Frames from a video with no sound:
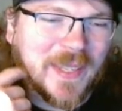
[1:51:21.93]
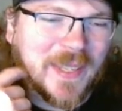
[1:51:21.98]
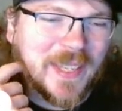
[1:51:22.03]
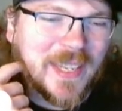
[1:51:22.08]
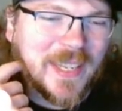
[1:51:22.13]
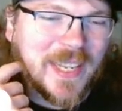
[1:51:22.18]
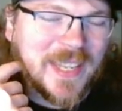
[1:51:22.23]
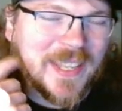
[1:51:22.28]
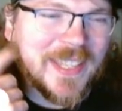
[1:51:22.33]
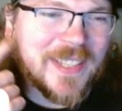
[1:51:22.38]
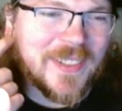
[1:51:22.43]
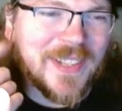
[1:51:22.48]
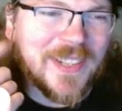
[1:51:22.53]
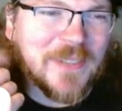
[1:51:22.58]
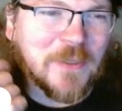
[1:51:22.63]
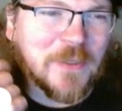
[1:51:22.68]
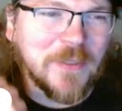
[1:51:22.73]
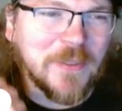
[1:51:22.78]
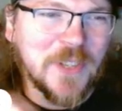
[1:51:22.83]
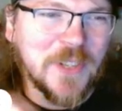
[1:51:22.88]
And I think Glenn
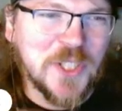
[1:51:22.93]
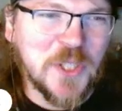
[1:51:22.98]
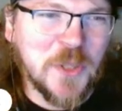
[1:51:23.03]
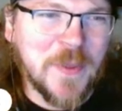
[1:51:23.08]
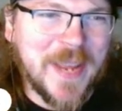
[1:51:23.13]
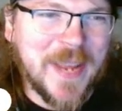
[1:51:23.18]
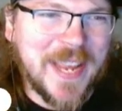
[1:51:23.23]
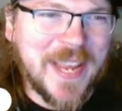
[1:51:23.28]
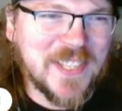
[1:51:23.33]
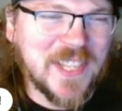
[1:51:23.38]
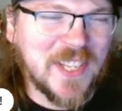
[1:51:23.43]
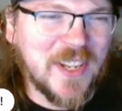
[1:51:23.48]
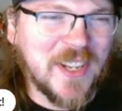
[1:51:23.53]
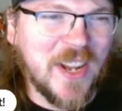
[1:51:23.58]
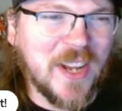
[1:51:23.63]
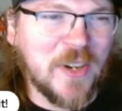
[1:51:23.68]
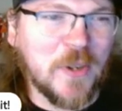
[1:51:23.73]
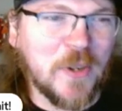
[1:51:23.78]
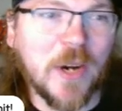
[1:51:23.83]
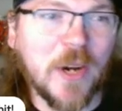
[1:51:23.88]
refers to him as the
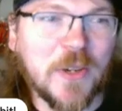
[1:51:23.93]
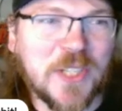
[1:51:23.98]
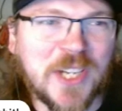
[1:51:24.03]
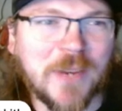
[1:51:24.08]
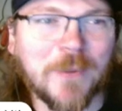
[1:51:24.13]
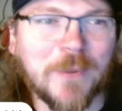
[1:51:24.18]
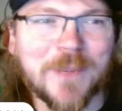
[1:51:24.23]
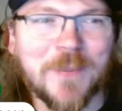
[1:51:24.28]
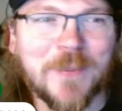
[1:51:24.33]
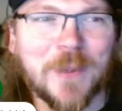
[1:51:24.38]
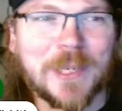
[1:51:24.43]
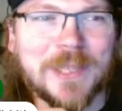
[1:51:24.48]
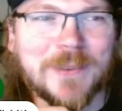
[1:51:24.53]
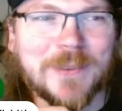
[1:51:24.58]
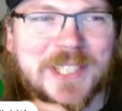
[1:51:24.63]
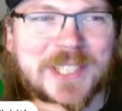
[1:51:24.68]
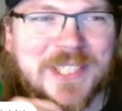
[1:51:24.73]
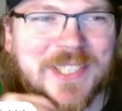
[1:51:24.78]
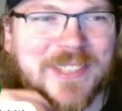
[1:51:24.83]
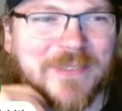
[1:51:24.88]
cockroach at one point,
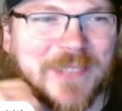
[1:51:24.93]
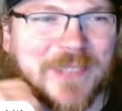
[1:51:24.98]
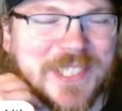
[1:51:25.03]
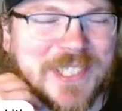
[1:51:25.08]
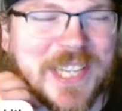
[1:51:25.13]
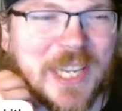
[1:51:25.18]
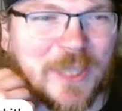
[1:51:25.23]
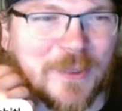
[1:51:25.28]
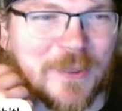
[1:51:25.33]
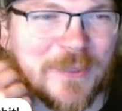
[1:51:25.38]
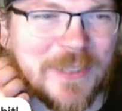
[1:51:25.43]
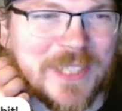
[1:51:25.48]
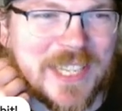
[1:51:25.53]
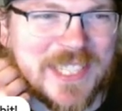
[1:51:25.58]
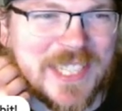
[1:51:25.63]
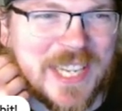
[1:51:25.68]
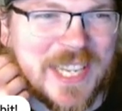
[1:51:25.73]
which help, but doesn't